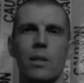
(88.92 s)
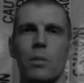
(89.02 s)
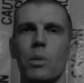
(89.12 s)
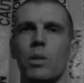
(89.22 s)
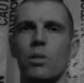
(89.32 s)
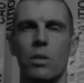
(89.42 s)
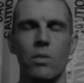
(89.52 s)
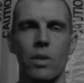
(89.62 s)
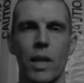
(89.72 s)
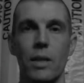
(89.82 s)
some teachers
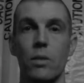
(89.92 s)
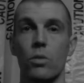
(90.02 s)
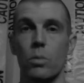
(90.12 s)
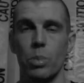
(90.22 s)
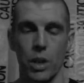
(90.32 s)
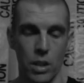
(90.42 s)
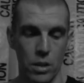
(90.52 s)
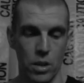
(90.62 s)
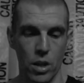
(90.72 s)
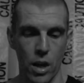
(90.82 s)
even less. Those are pretty
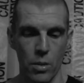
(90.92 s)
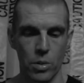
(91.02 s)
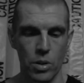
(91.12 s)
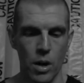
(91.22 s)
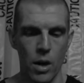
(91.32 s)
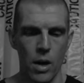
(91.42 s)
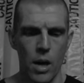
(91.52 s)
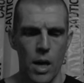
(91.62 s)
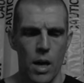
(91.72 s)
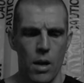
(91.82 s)
good jobs.
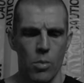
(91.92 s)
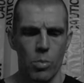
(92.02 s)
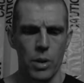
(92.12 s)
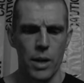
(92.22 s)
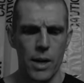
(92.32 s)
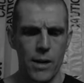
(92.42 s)
But,